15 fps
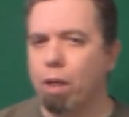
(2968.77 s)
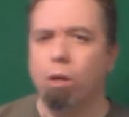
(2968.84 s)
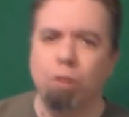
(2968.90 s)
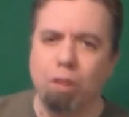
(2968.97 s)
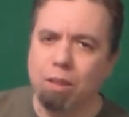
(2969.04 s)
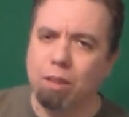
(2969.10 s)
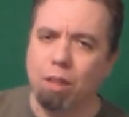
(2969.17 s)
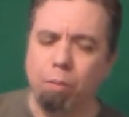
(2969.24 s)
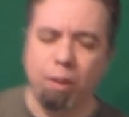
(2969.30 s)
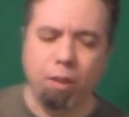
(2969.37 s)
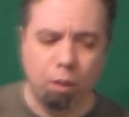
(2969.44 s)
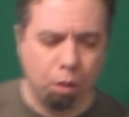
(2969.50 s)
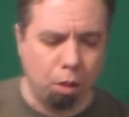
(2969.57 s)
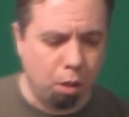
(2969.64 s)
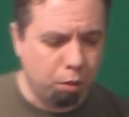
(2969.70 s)
I know this is going to be
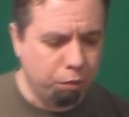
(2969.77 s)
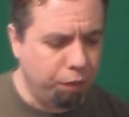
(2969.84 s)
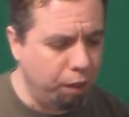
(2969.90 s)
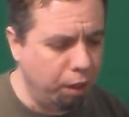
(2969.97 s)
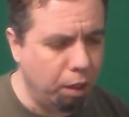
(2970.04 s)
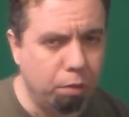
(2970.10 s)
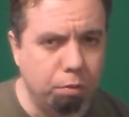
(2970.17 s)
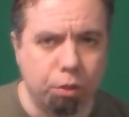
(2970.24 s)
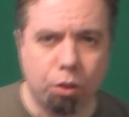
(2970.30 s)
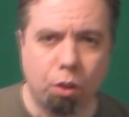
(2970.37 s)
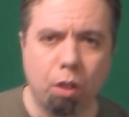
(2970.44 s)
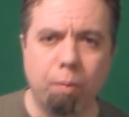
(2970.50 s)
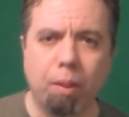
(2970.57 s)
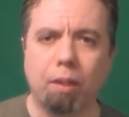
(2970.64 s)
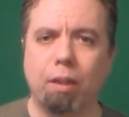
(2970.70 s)
a long video,
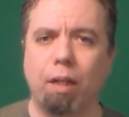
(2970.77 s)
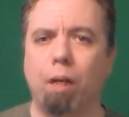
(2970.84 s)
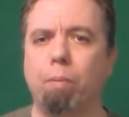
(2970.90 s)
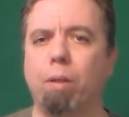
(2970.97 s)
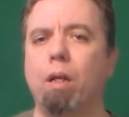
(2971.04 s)
sorry about that,